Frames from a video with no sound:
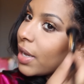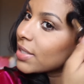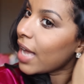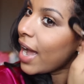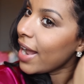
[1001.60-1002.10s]

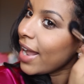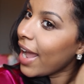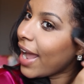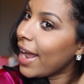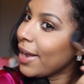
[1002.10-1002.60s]
because I
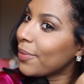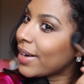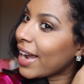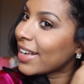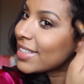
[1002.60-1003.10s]
hate
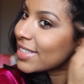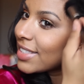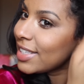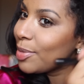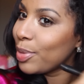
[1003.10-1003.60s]
when I can
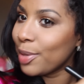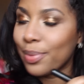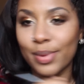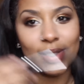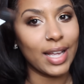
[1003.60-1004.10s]
see
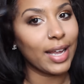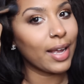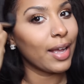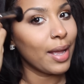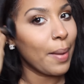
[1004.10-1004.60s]
people's
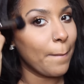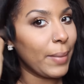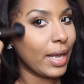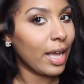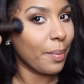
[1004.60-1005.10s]
like
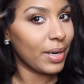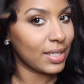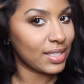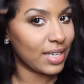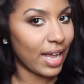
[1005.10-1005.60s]
makeup and
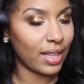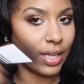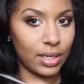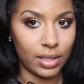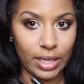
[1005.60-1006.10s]
it's not
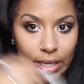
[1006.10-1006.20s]
like